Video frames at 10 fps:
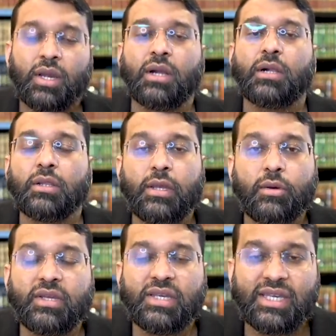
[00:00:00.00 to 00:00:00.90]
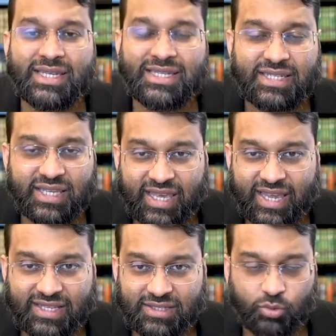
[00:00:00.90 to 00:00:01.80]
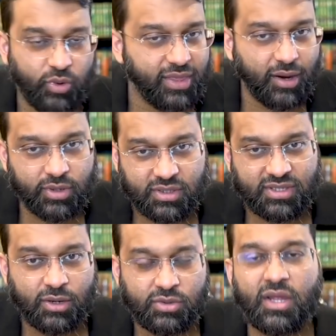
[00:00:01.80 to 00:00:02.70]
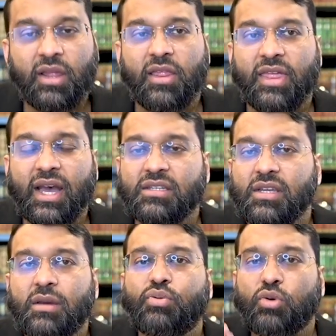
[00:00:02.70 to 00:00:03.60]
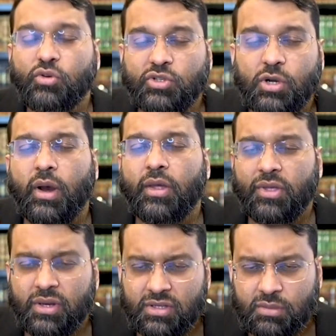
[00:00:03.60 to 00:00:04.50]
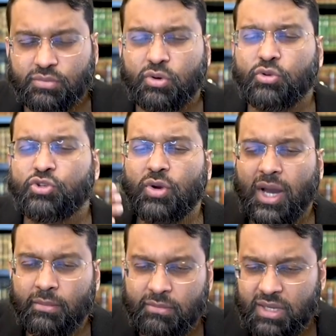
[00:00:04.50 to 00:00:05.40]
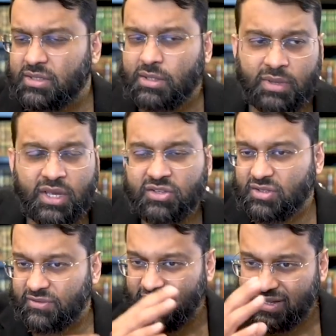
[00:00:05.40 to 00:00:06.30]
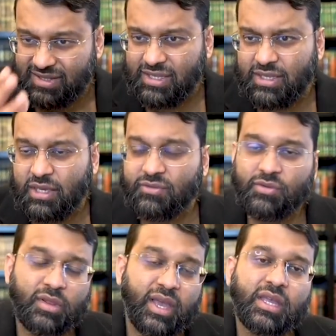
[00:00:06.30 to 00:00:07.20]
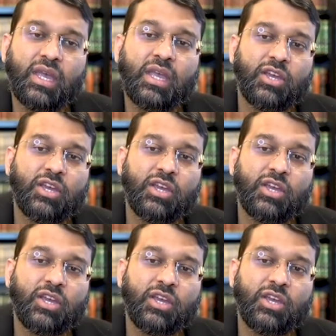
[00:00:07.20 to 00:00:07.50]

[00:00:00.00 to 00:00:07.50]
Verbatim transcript: clearly indicates without a doubt that proto-Atharism, proto-Hanbalism, Sifatiyya if you like,